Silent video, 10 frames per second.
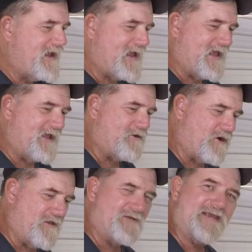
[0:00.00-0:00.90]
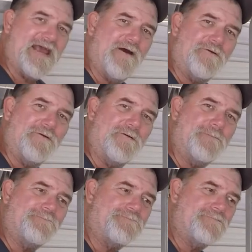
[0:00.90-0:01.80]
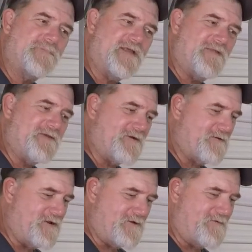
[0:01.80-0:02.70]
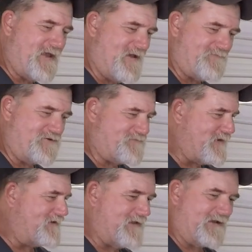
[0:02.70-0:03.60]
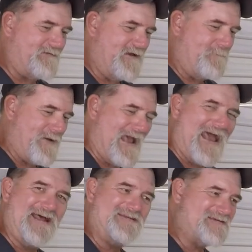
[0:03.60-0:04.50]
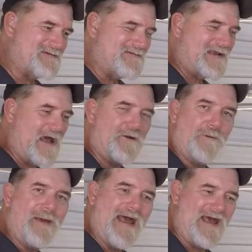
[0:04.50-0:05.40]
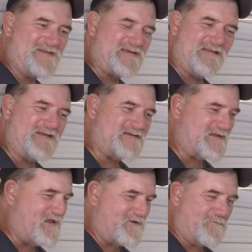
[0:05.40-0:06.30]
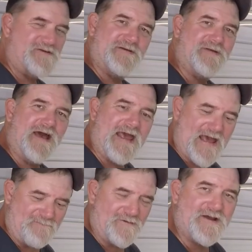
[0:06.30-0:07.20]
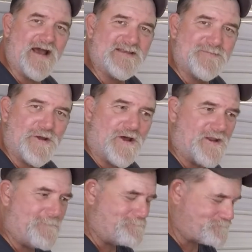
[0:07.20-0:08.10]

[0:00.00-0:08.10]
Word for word: And on the counter in there, you know, they have those big, like, pads, counter pads that just lay there with some kind of advertisement on it.